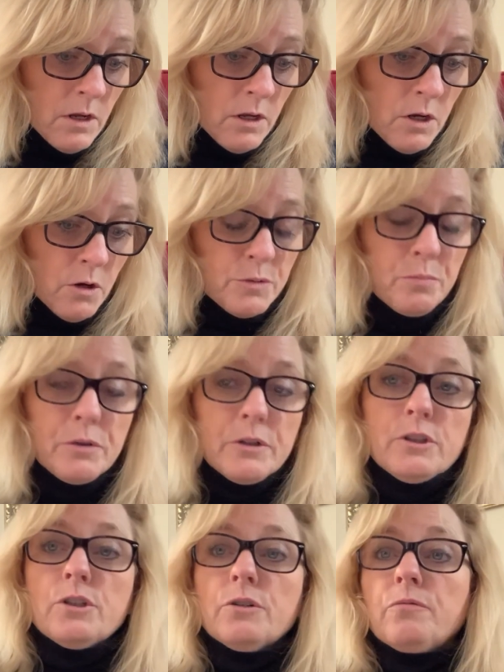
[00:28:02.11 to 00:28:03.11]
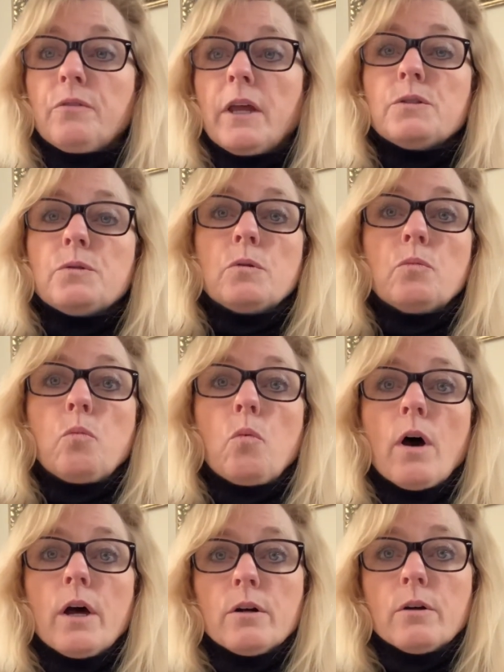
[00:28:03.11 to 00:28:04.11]
You know, spritz your face with
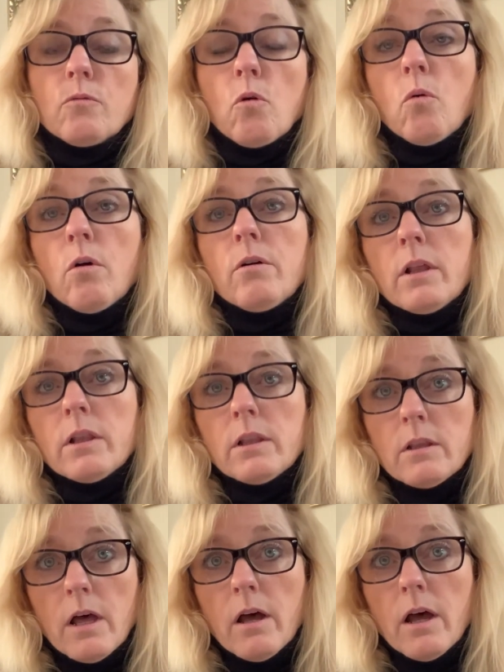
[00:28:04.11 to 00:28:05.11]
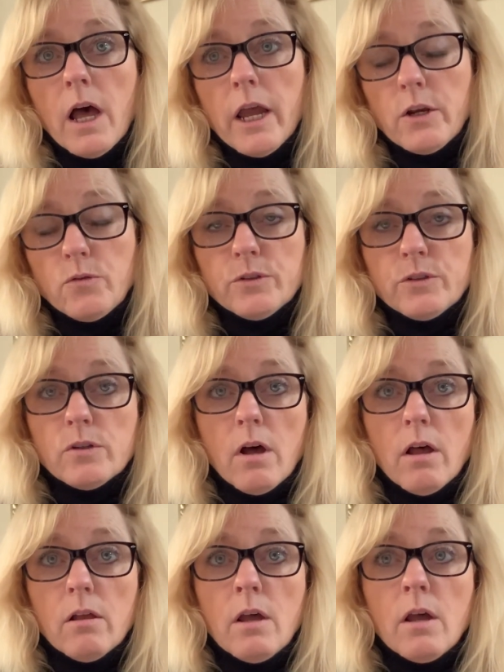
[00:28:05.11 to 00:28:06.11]
water or a, a
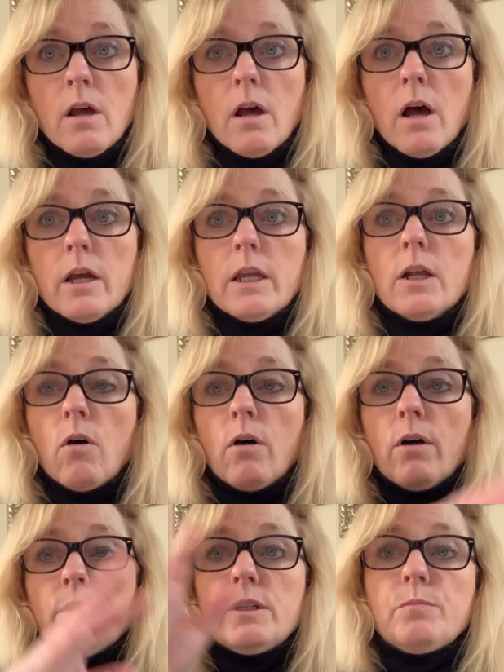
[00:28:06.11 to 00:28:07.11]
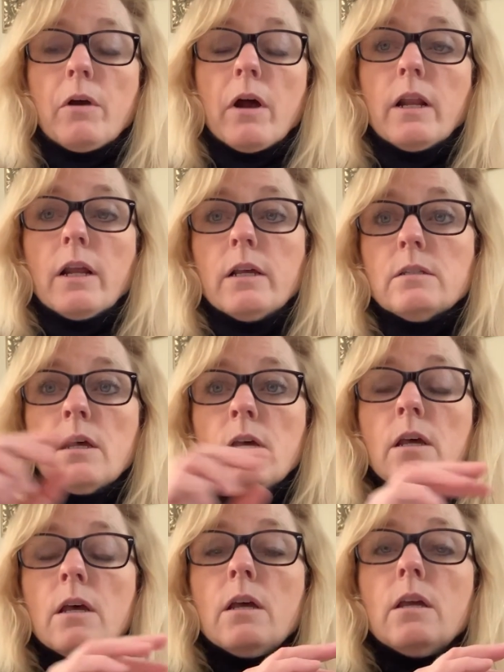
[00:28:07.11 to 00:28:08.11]
hydrosol. Again, all these products
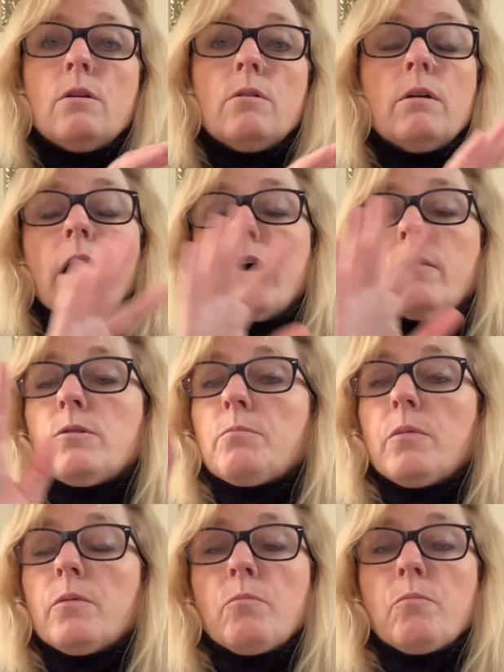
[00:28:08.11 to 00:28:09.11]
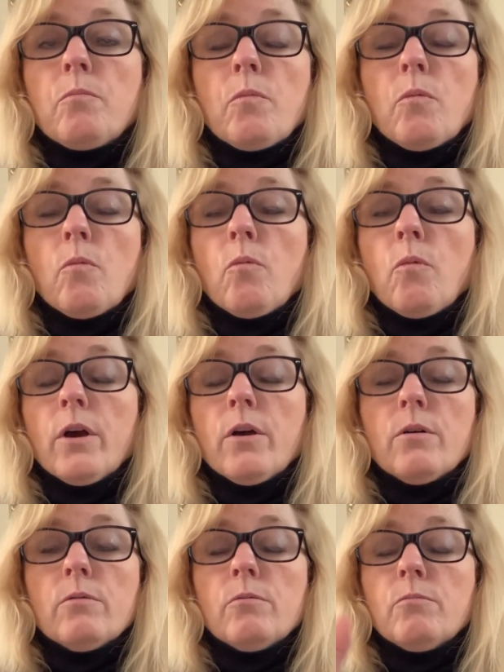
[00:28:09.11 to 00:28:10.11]
you don't have to
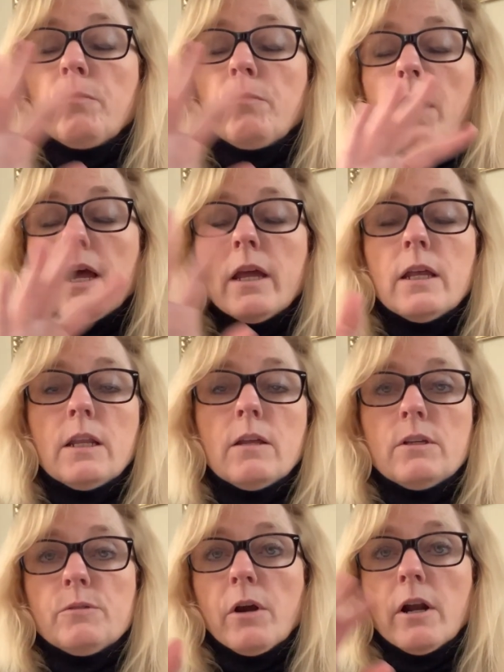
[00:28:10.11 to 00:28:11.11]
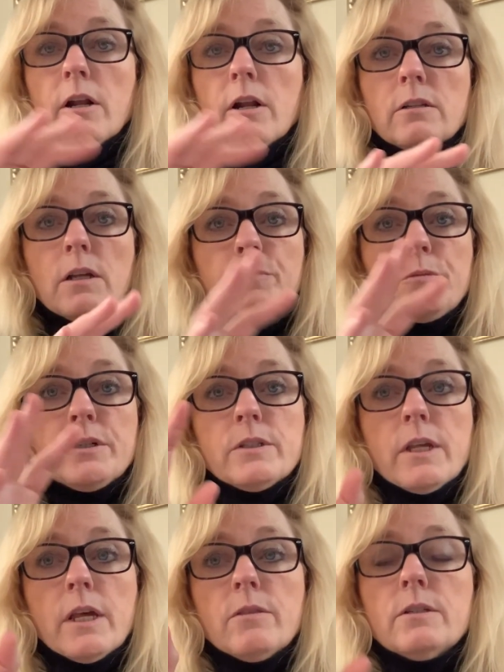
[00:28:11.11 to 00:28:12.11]
we're buy any of these products. I'm just
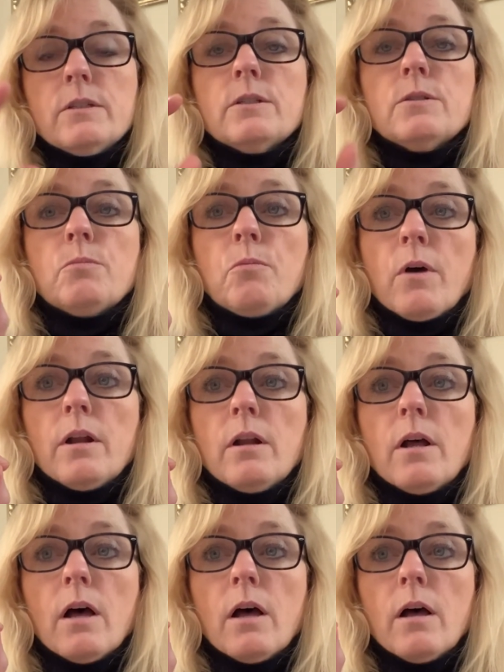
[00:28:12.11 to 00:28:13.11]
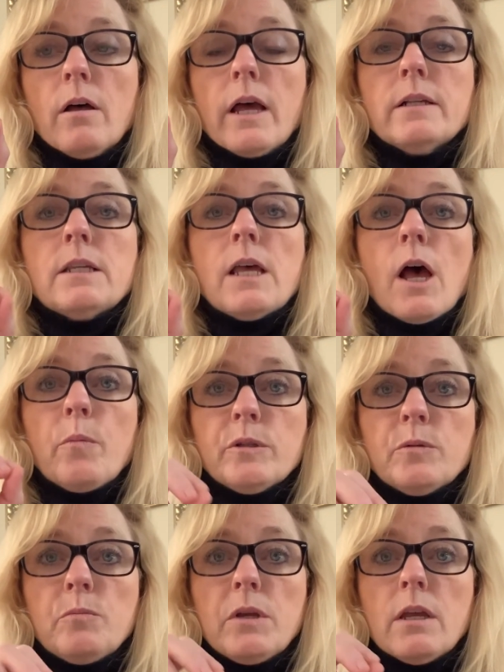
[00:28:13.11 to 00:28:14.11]
saying this is what uh, has helped
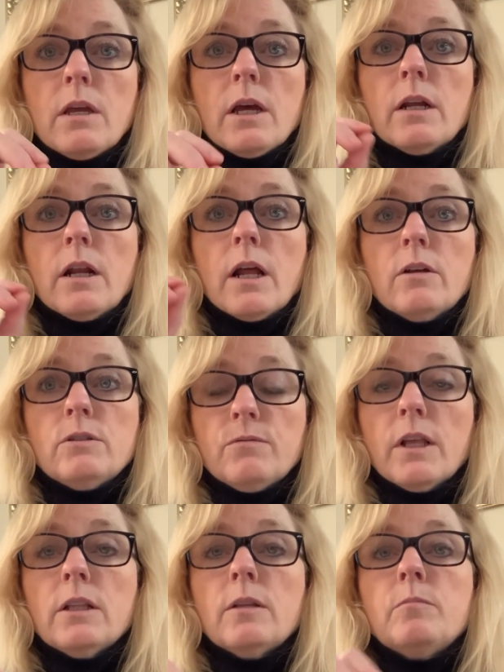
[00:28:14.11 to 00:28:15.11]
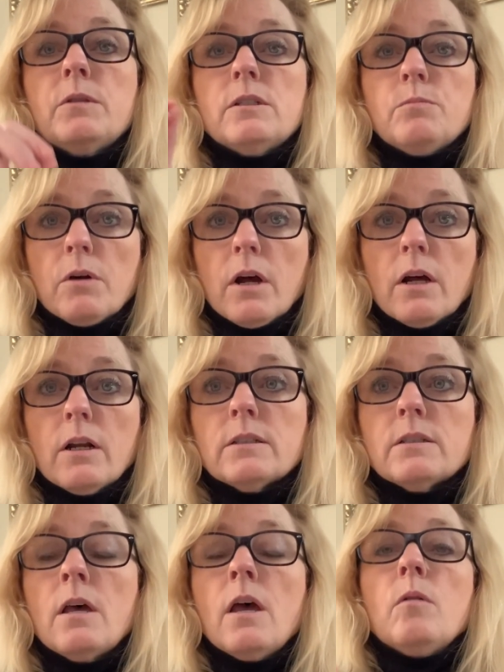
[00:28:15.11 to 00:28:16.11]
me and I developed these
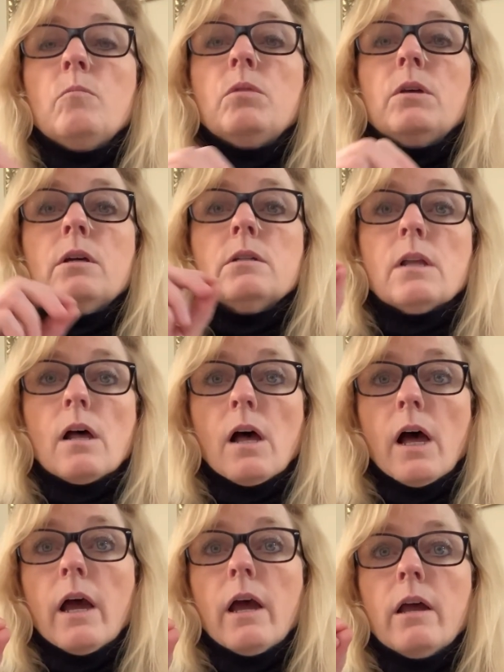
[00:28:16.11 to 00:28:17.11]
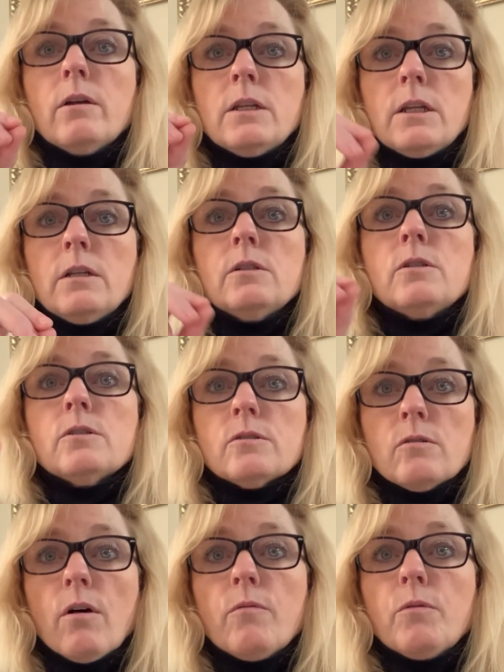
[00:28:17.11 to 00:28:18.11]
products because I needed to
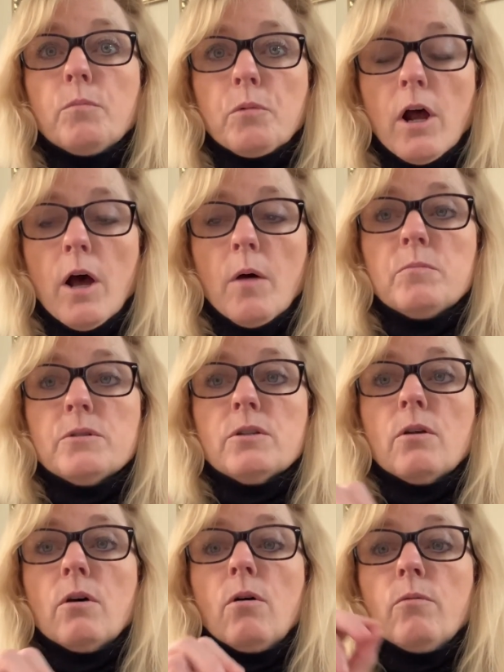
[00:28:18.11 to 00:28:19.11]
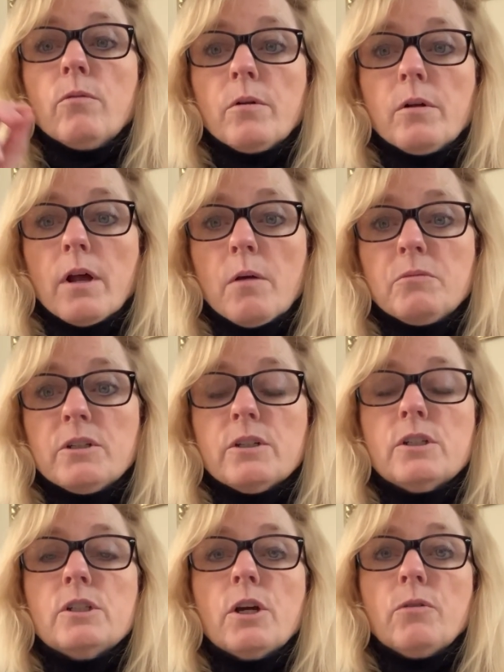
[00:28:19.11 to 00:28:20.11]
solve a problem. So I'm
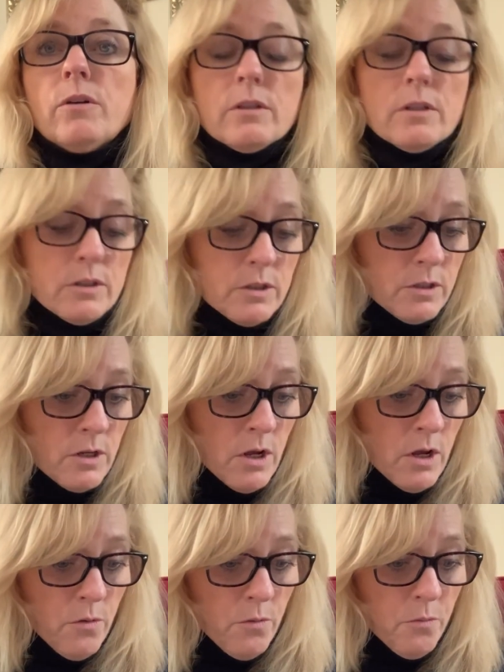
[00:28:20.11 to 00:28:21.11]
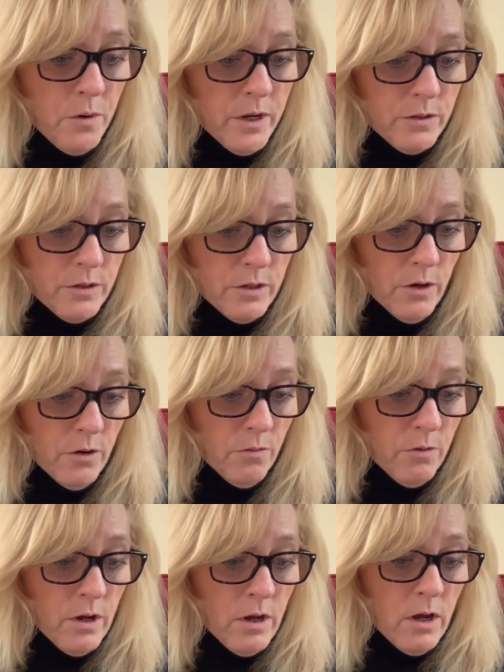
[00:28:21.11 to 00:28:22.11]
just sharing this with you.
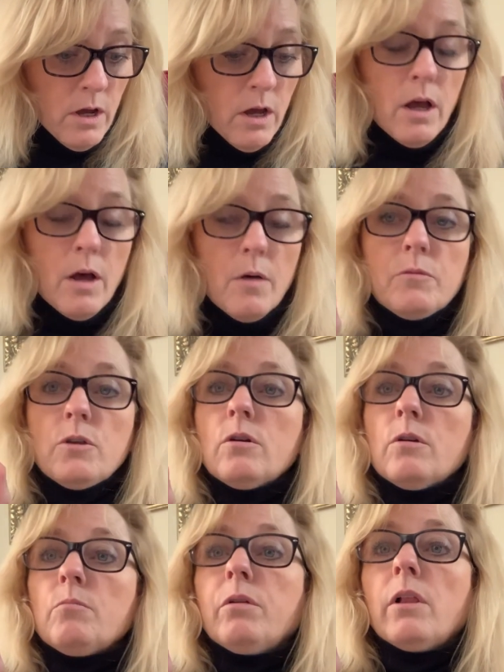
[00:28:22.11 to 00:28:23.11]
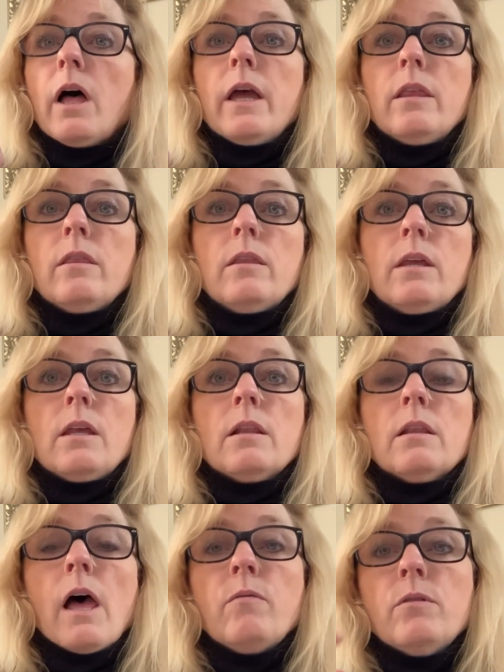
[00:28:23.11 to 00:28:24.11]
Um, you can apply the
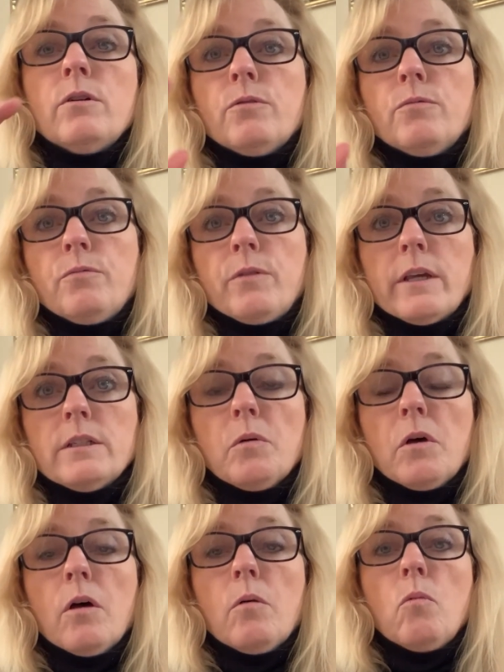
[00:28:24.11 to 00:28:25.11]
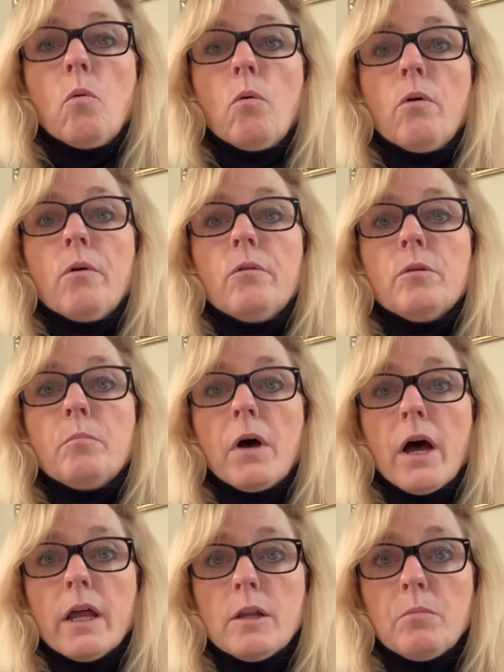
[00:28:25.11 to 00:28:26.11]
lavender face balm or the
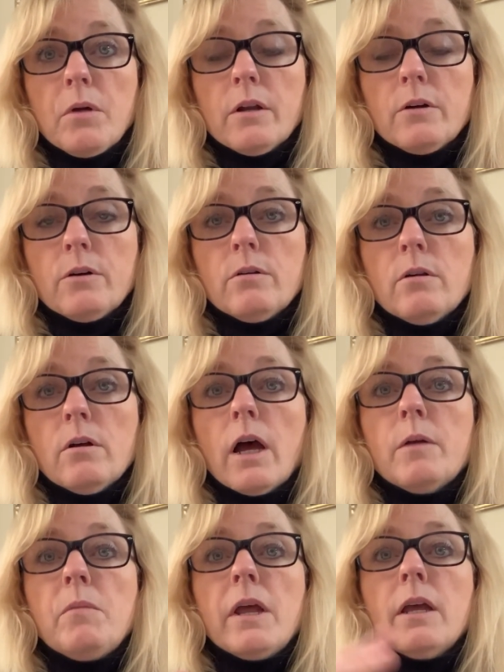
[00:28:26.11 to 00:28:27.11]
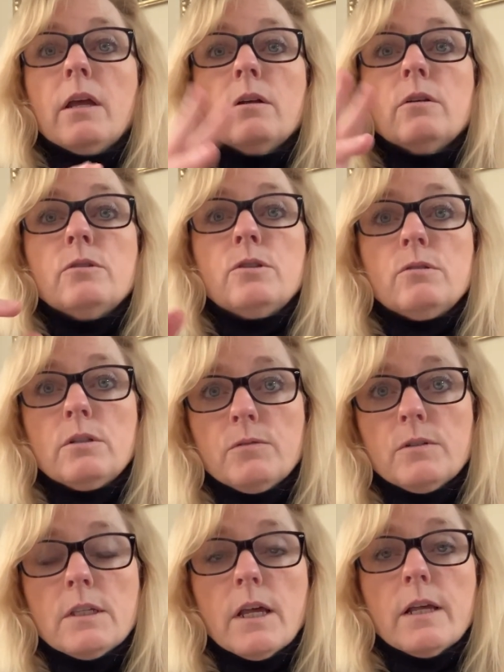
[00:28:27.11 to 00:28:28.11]
body butter. I make it two
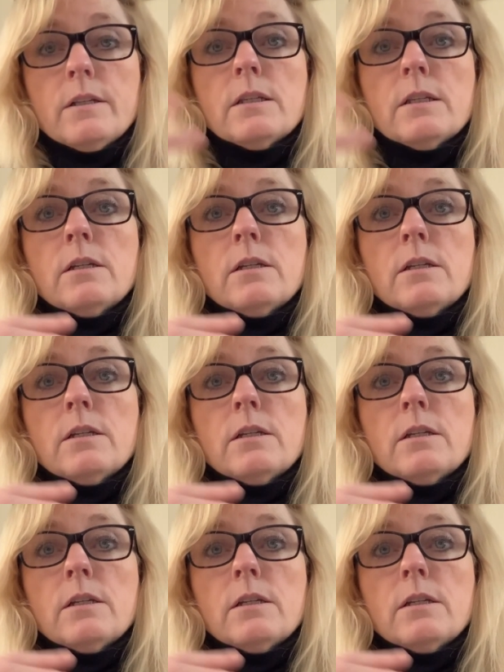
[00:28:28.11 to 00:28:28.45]
different scents.